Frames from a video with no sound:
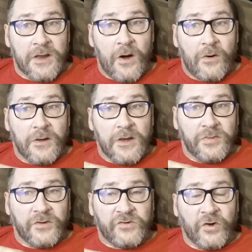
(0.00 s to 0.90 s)
Now,
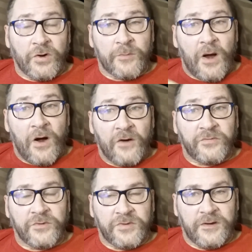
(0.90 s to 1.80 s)
the term
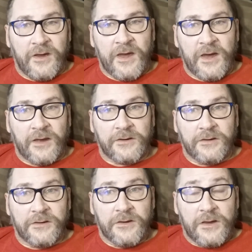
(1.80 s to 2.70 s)
off with your head
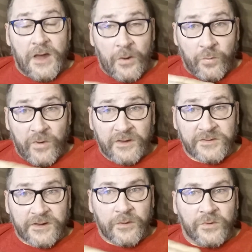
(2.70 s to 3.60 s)

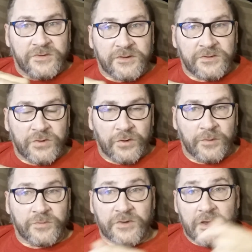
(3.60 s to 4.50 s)
originally was in
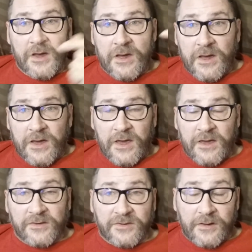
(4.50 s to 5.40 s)
terms,
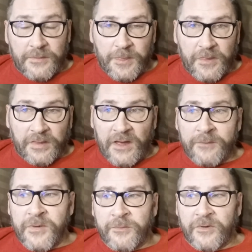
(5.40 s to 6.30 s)
is a lot
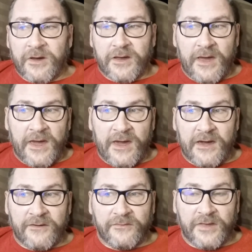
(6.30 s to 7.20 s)
of people
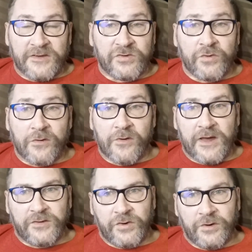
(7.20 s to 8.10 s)
they struggle
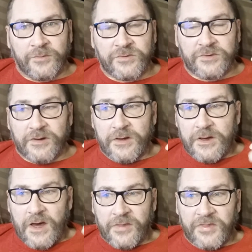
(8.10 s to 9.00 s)
at terms
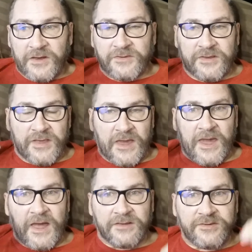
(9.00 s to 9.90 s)
of things that they
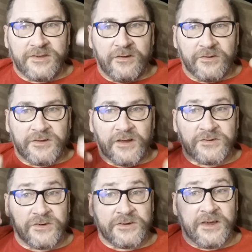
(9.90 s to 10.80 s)
can't see or
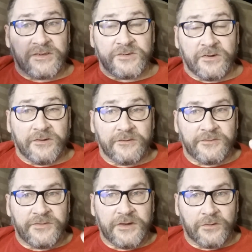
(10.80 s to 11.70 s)
touch or taste or
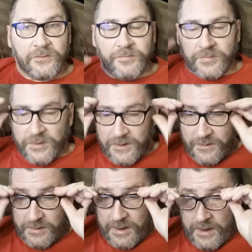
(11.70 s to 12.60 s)
feel.
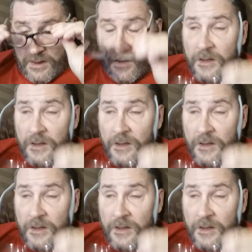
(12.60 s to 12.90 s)
Okay.